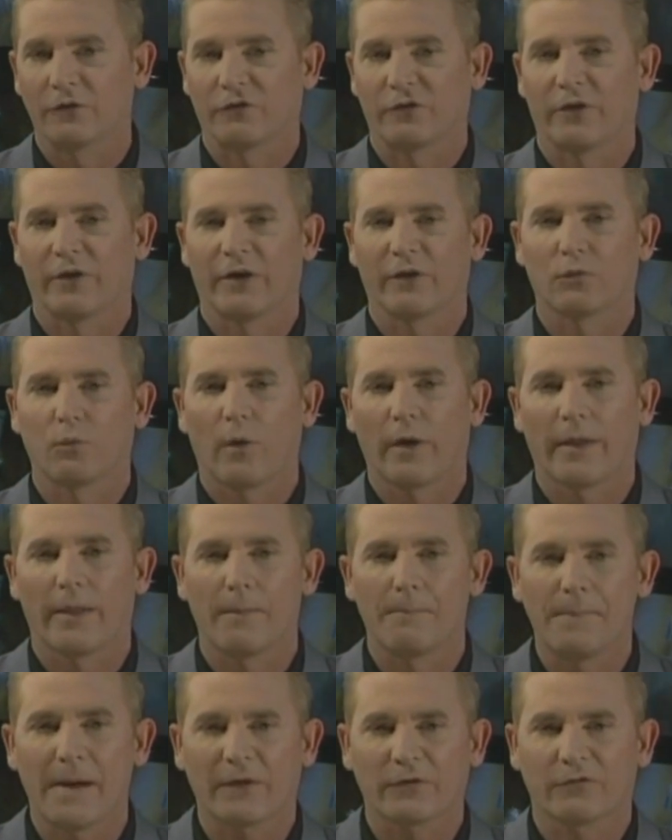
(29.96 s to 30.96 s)
Considered as one
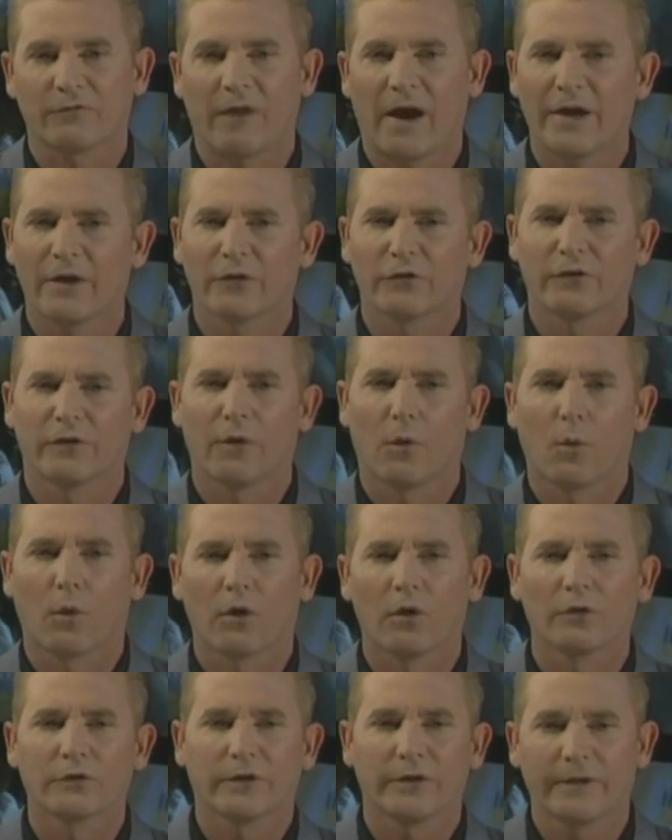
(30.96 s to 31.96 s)
of the best fighters in the
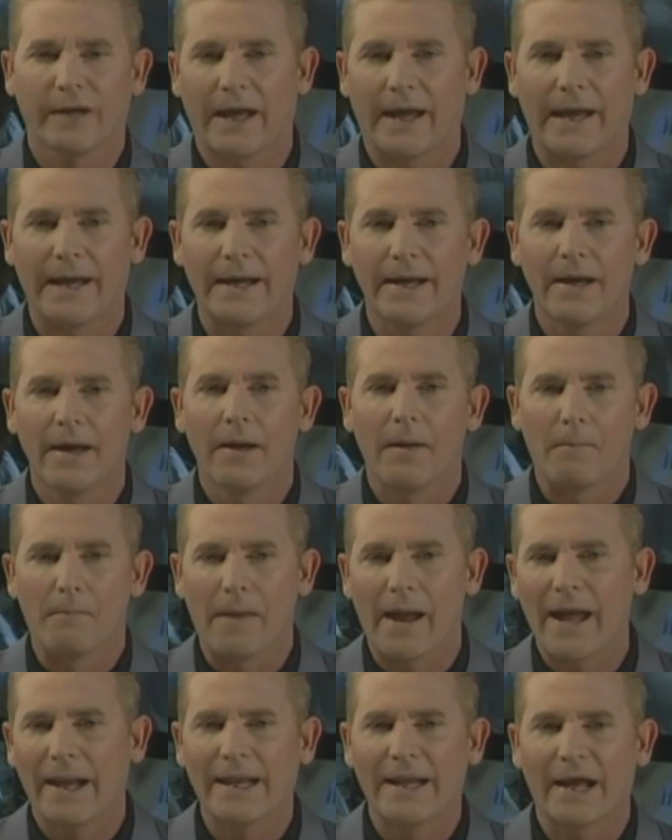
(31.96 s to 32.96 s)
world today,
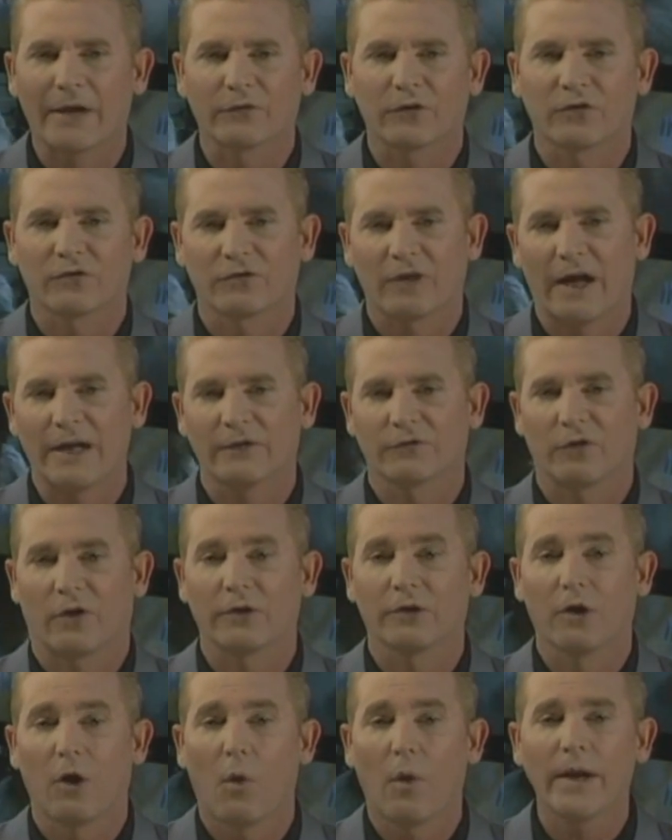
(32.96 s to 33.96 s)
Manny has his sights
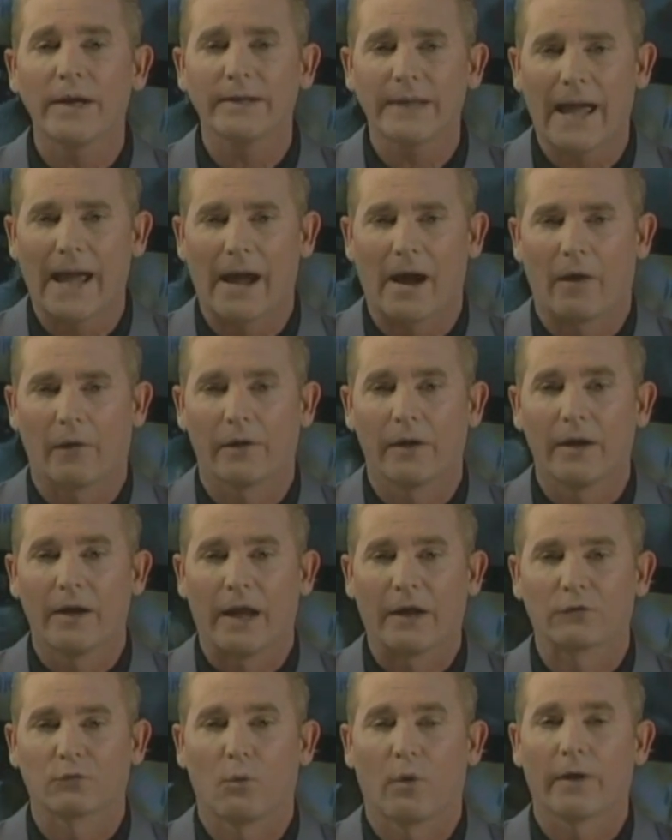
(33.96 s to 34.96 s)
on going down
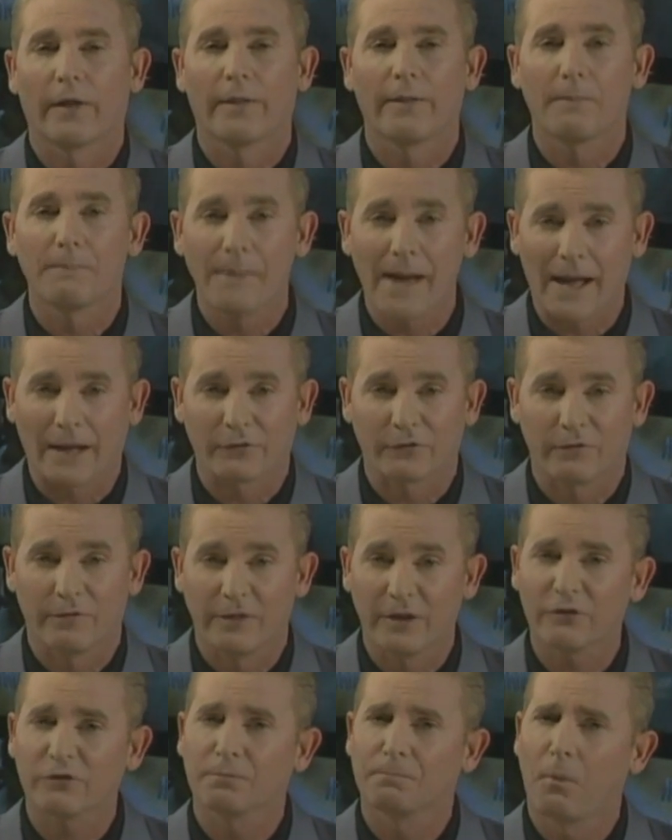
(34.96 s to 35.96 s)
as one of the best
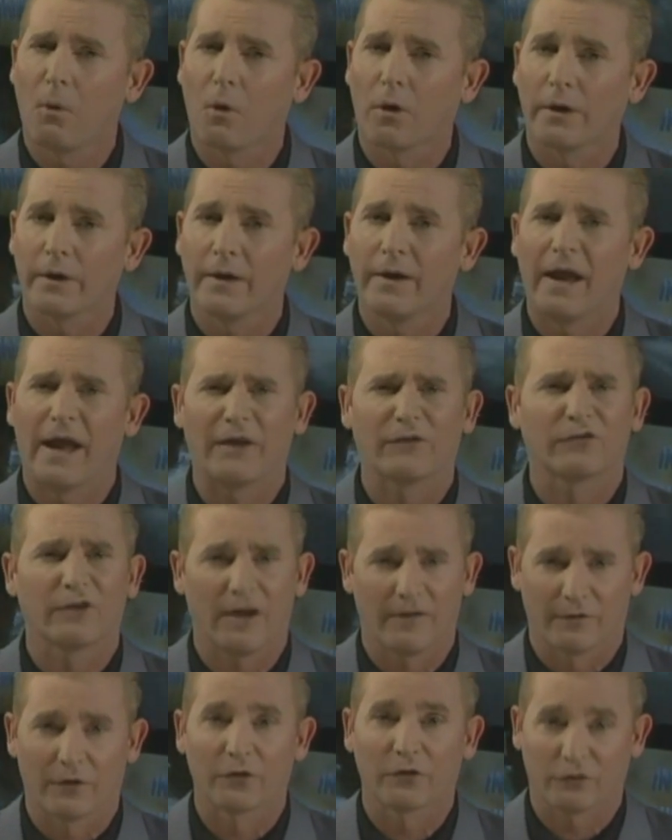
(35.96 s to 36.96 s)
this sport
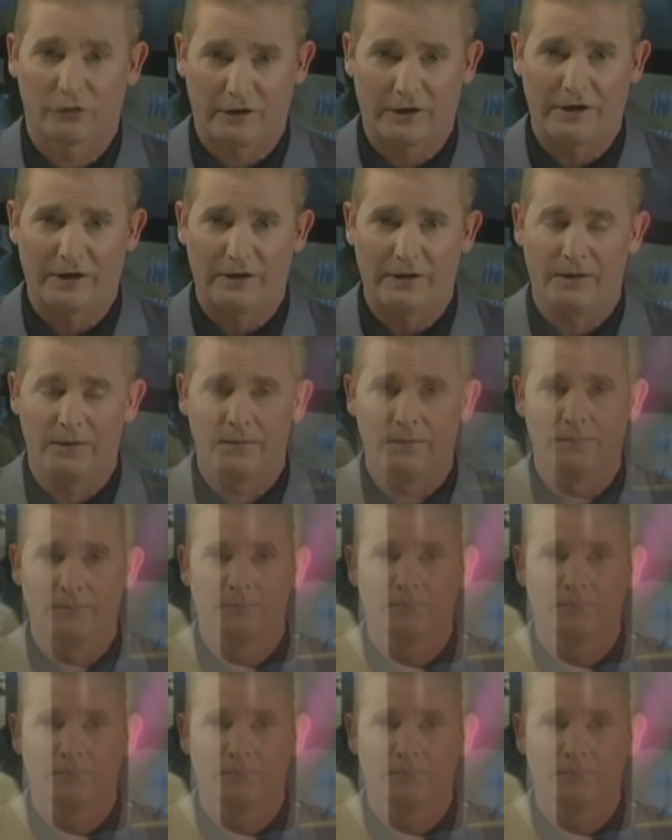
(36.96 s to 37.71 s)
has ever seen.